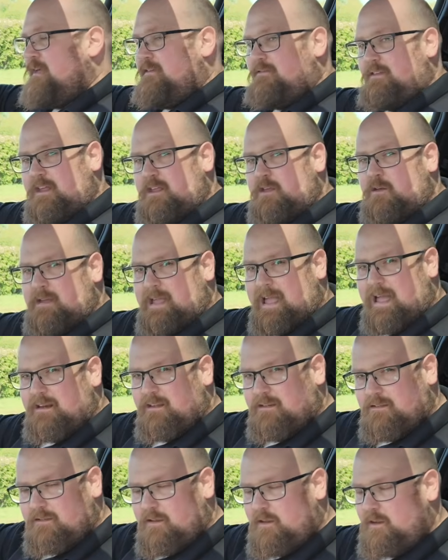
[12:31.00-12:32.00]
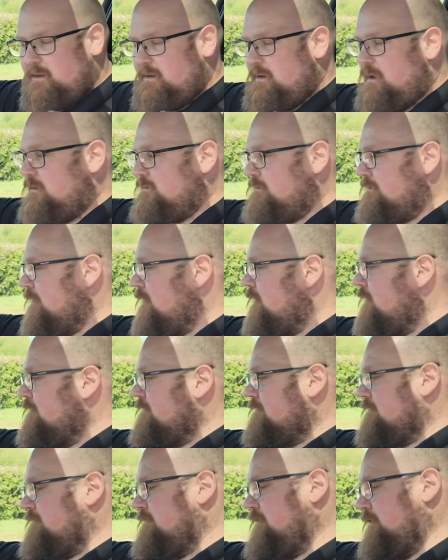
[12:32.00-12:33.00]
that you can assign a
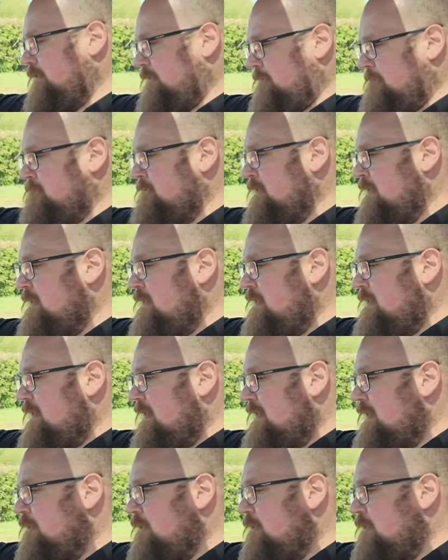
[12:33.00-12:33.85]
task to. And